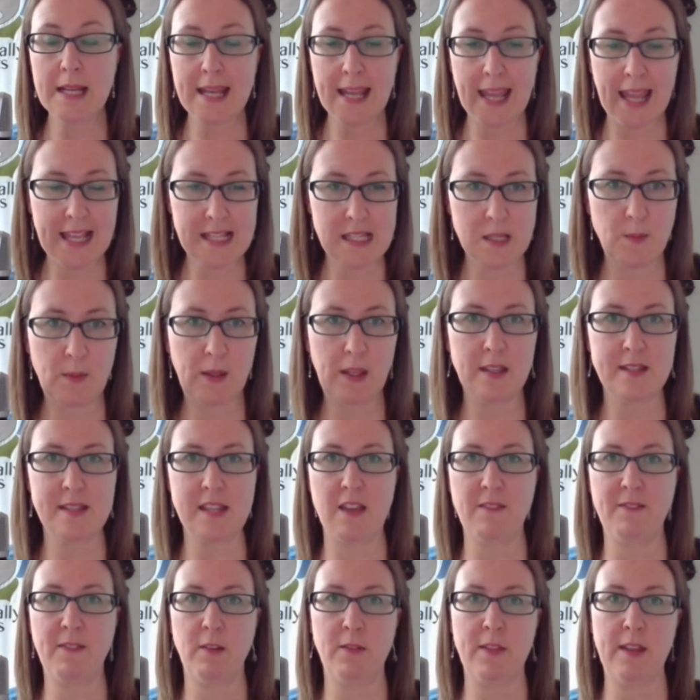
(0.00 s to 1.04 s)
Is it because they
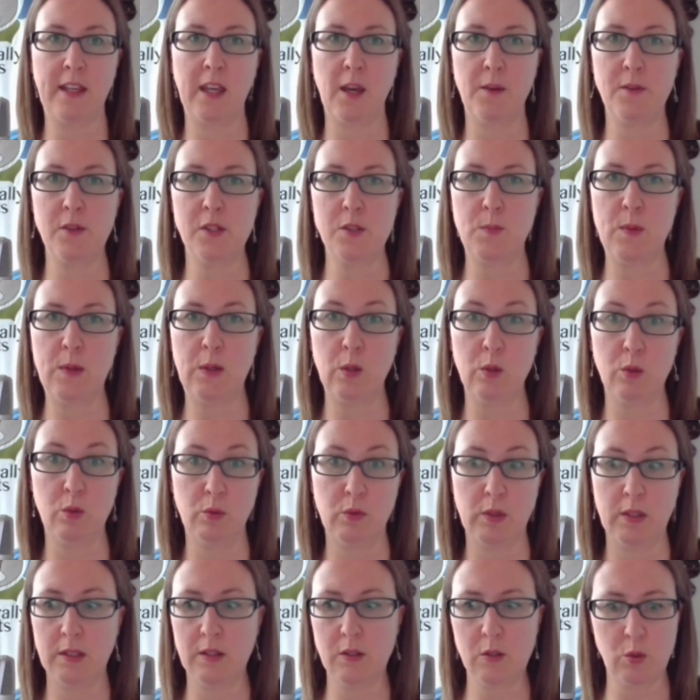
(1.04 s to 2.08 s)
feel they're going to be
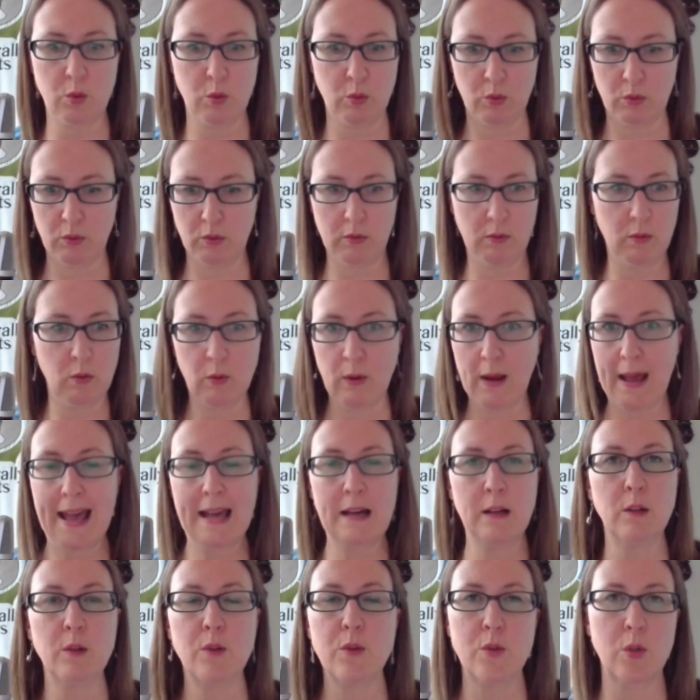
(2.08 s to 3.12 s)
cornered or
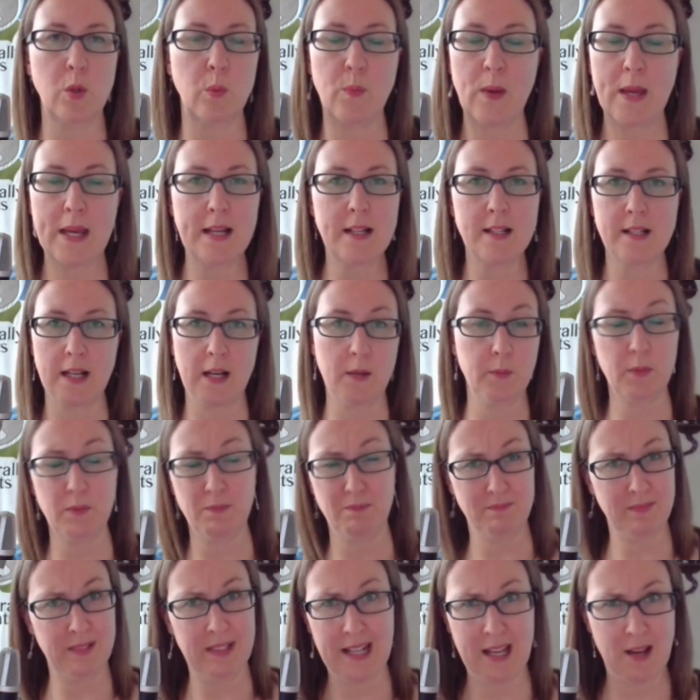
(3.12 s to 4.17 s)
held or picked up?
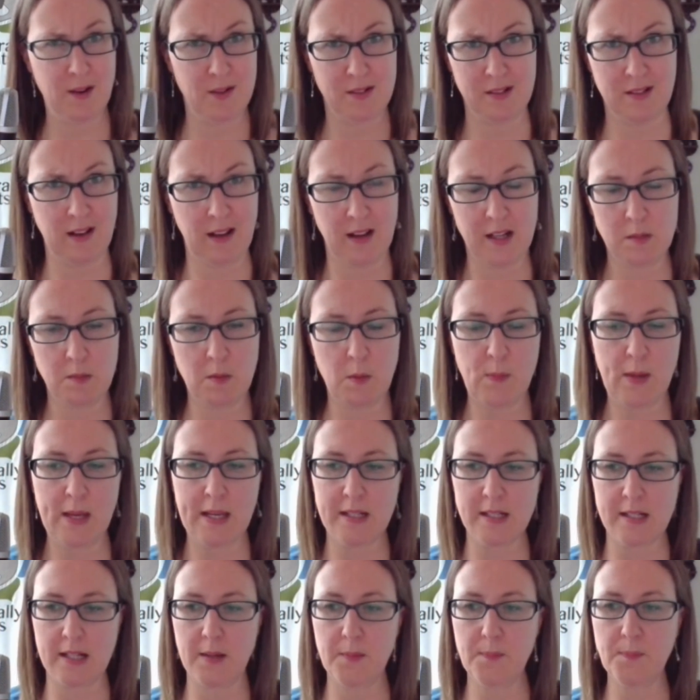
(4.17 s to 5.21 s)
Leo doesn't like to be
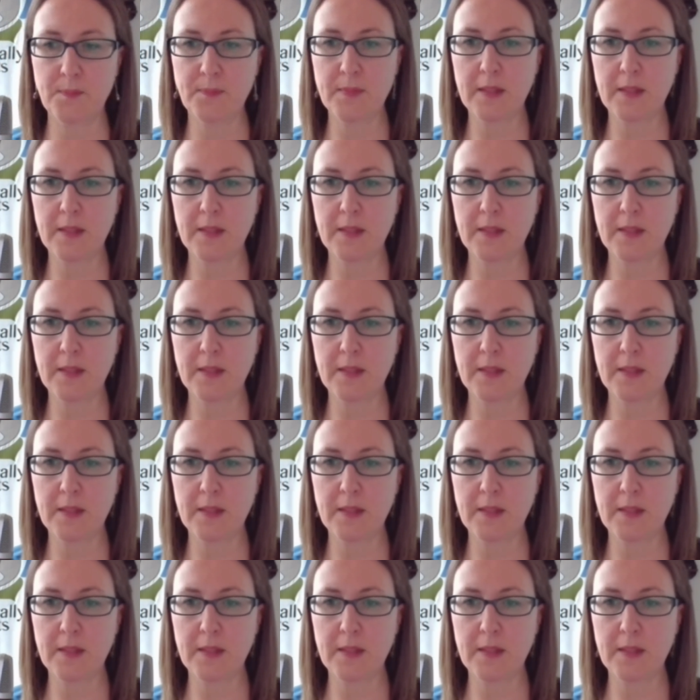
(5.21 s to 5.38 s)
picked up.